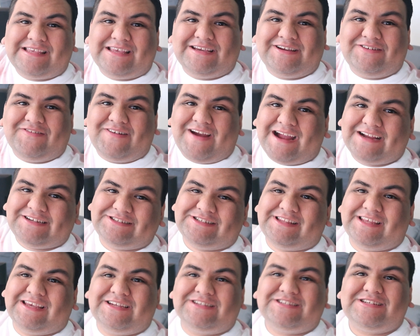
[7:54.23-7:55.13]

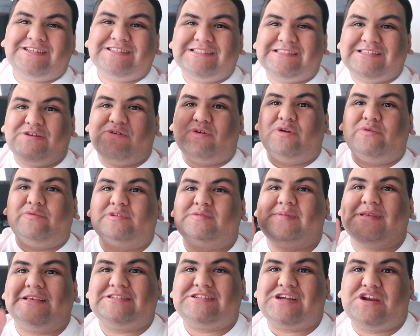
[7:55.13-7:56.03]
Congratulations. The order
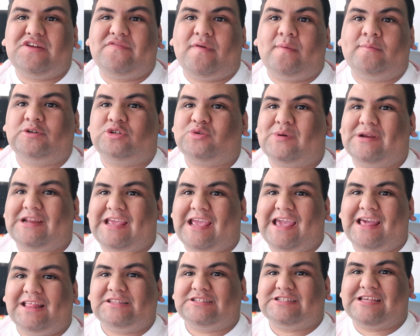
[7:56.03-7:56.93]
was placed on November
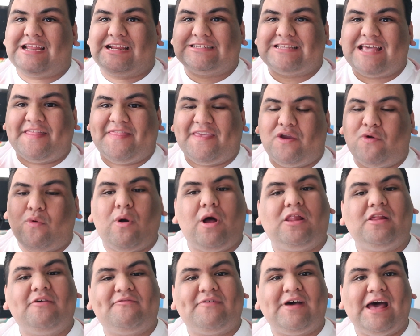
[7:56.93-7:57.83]
twenty-eighth, so that is how they
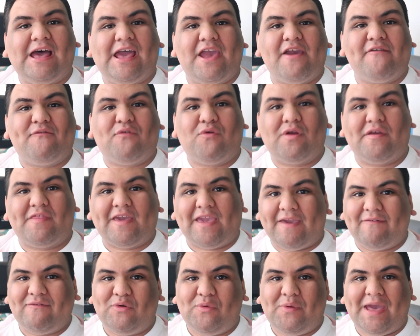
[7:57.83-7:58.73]
qualify for the
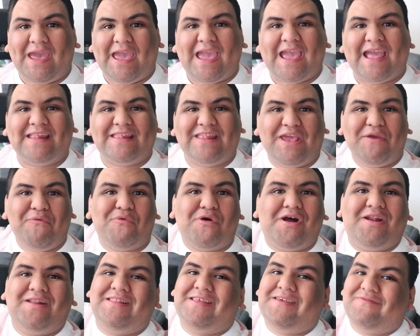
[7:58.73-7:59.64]
giveaway, and they
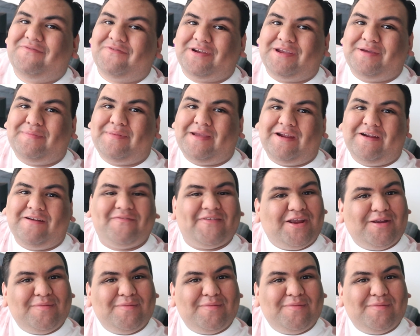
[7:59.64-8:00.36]
won the free pair of